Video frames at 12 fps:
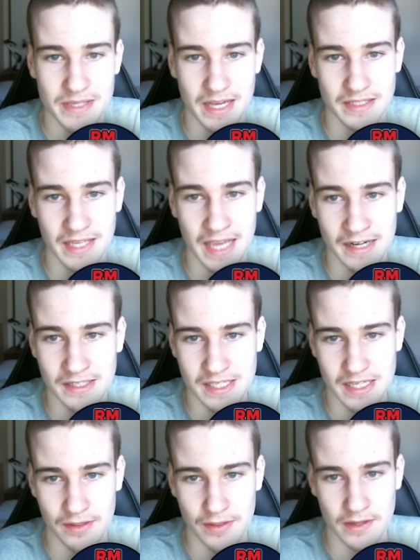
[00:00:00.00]
yeah,
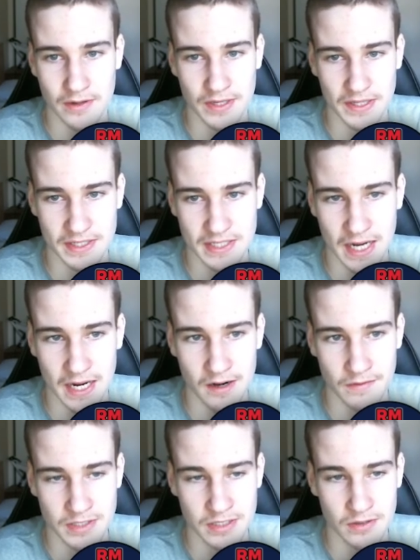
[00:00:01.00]
Cutters, I think they'll get this done
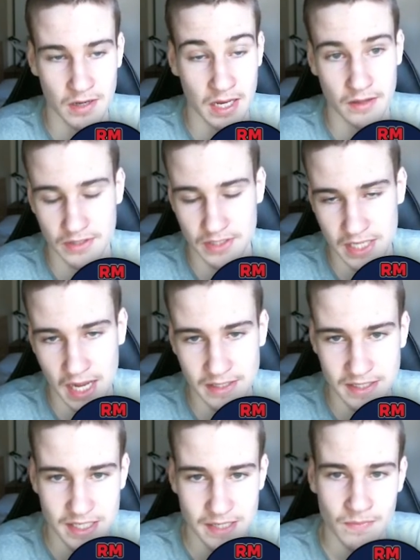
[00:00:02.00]
over the
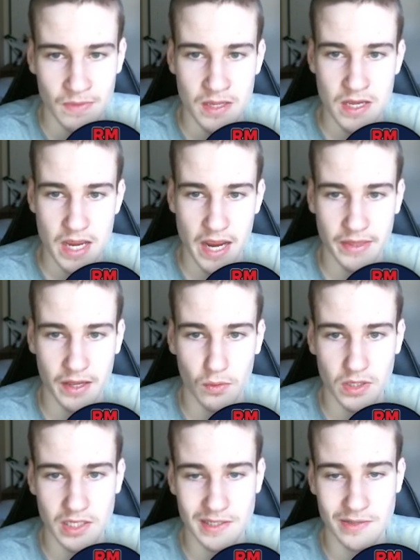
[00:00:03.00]
Suns, and they'll
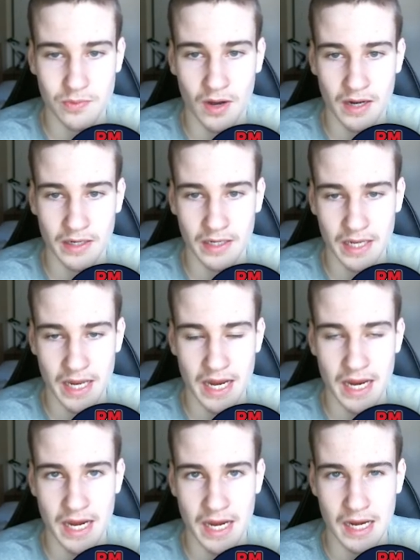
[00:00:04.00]
win this one
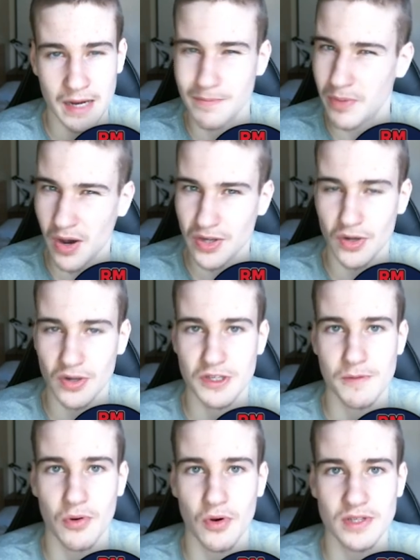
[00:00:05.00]
by
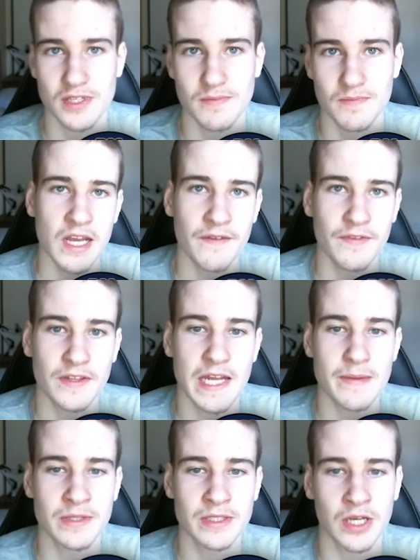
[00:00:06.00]
19 points. Now for the
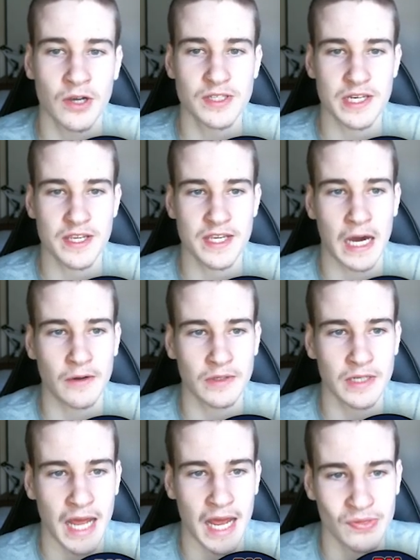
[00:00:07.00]
Demons hosting
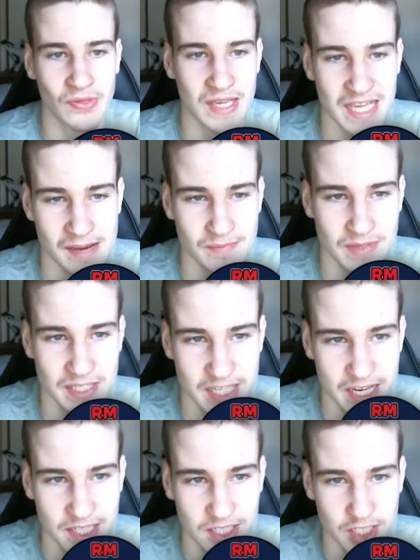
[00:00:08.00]
Carlton at the
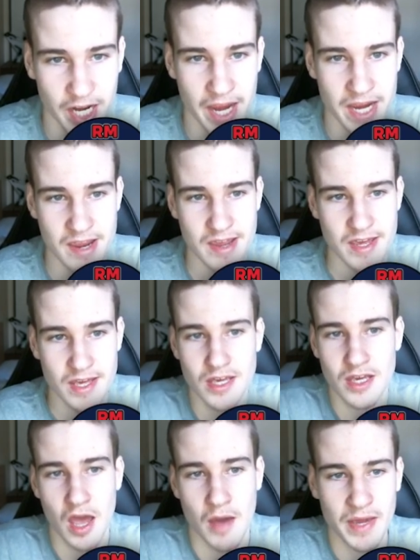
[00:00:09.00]
MCG.
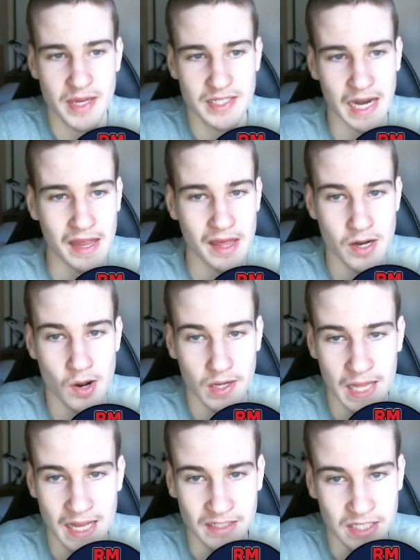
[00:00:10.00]
Big Saturday night
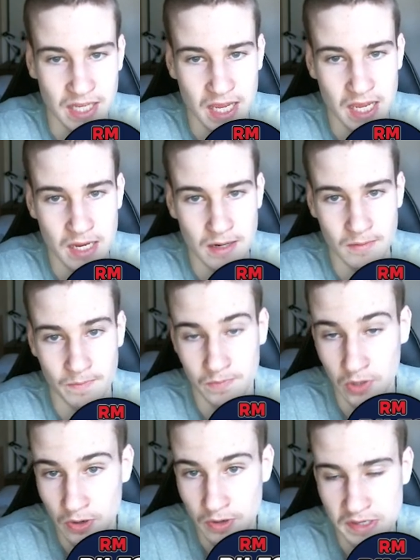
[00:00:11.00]
clash here.
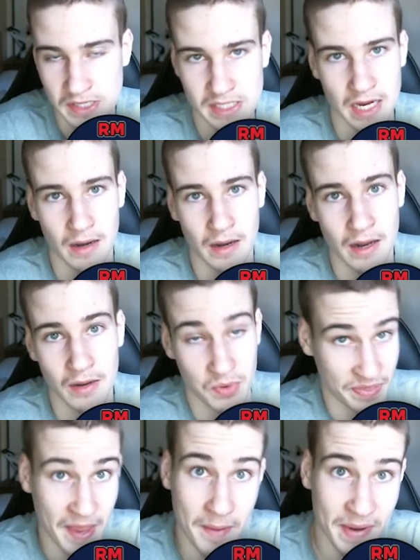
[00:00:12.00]
Blues
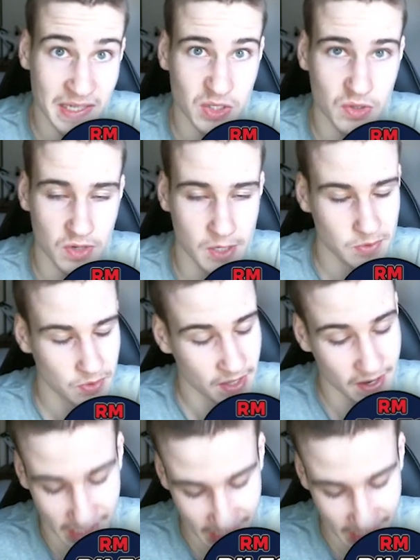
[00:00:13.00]
without Patrick Cripps, without